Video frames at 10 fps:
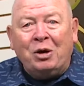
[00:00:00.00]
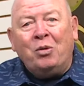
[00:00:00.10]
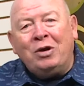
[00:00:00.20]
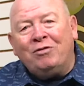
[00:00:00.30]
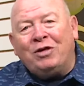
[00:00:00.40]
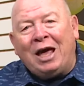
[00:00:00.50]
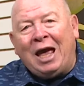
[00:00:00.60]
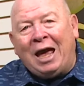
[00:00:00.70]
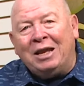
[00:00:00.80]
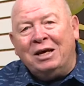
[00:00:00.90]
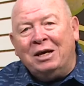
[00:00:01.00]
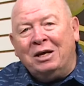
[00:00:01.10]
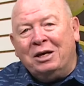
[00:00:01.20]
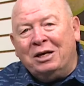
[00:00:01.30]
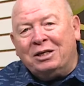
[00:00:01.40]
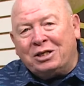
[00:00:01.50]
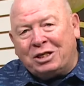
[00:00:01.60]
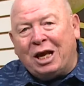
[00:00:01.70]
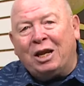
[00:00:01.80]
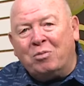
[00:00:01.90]
What if they had
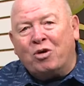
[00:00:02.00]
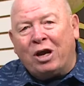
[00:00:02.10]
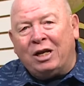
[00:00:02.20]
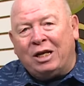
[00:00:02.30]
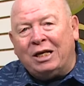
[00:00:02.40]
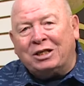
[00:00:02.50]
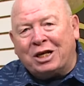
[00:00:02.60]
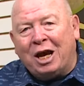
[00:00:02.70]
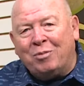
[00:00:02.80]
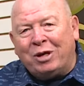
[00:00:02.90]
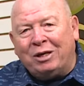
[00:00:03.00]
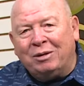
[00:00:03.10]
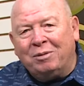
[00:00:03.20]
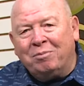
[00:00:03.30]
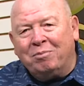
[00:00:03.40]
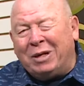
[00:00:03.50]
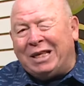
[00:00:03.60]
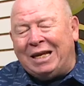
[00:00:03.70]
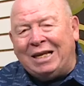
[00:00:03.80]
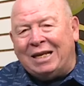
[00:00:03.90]
celebrated his coming? But
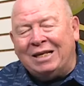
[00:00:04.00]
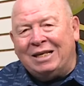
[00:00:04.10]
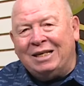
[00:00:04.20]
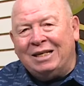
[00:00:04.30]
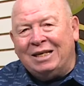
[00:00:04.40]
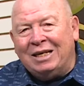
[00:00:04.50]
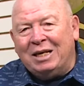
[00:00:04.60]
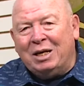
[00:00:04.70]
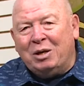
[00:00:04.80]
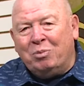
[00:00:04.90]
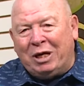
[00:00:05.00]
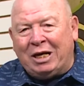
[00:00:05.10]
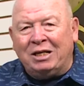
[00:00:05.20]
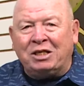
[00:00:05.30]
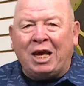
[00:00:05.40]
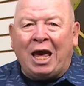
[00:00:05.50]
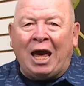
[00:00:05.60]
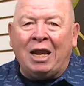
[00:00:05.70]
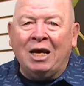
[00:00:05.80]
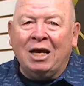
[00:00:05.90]
they didn't, because they
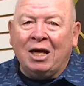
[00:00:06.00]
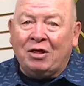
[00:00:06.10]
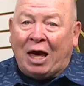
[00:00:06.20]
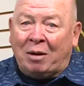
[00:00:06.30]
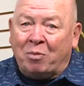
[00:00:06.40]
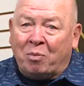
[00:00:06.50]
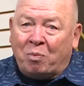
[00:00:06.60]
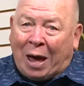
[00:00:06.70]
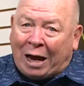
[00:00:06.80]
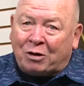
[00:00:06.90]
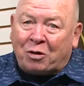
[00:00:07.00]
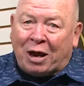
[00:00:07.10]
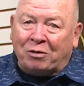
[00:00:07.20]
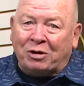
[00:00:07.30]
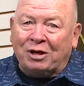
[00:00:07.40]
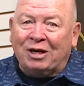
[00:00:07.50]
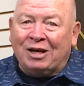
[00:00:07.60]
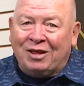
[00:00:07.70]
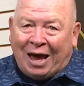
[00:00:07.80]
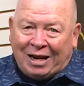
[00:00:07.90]
had that background,
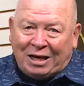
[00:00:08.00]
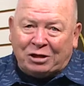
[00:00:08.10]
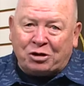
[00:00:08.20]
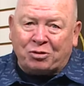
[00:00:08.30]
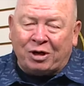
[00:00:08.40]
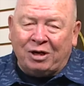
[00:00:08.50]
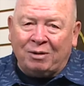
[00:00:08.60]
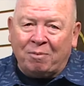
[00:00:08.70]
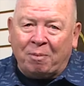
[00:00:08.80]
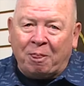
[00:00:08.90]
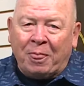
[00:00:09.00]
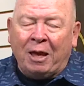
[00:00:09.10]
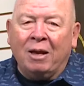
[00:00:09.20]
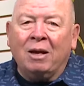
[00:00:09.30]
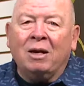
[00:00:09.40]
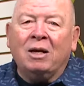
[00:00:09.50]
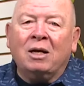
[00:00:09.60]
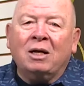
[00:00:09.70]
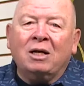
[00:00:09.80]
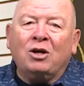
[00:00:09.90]
that history.
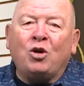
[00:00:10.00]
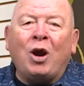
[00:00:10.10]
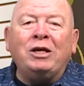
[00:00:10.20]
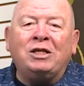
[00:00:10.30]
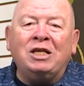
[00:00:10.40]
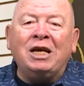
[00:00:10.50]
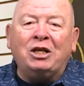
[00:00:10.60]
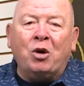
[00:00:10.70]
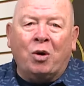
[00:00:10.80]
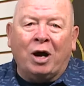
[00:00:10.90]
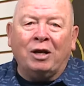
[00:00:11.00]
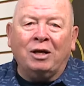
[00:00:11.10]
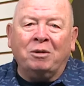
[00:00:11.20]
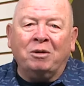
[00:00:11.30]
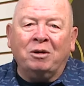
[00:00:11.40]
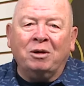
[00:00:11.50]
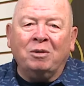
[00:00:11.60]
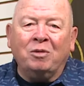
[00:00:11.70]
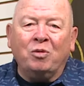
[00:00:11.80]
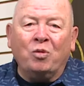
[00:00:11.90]
Christ did go on and
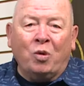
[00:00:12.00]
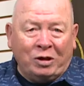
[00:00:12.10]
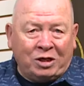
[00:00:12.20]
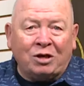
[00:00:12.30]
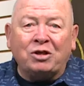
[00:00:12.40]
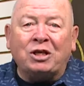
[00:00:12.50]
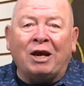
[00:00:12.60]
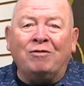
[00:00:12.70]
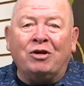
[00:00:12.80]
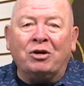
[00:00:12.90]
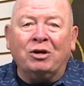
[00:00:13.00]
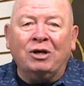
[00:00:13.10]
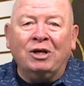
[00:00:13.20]
was their Savior.